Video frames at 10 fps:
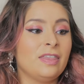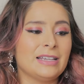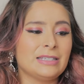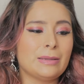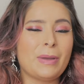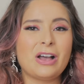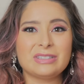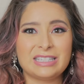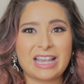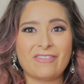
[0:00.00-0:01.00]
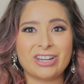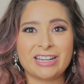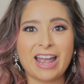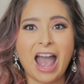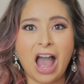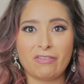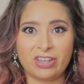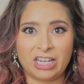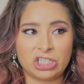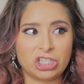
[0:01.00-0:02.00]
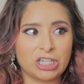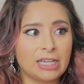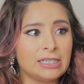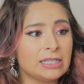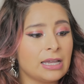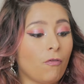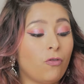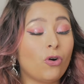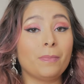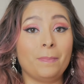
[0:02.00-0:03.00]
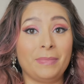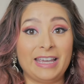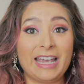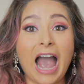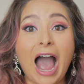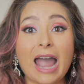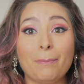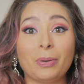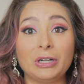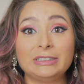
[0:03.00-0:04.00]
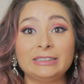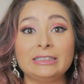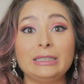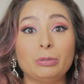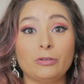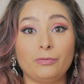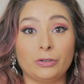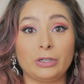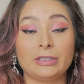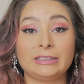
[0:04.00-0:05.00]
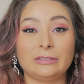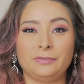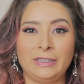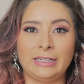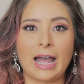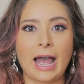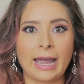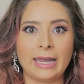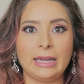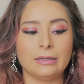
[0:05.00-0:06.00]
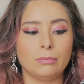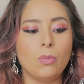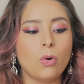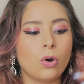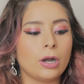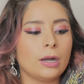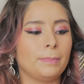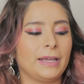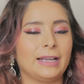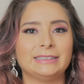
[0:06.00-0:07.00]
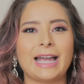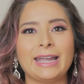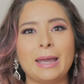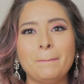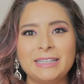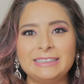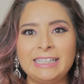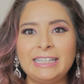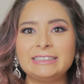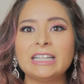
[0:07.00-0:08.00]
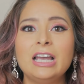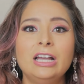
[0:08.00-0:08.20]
This is about 7.5 inches. For me, I personally prefer the Saphina height more because I am petite,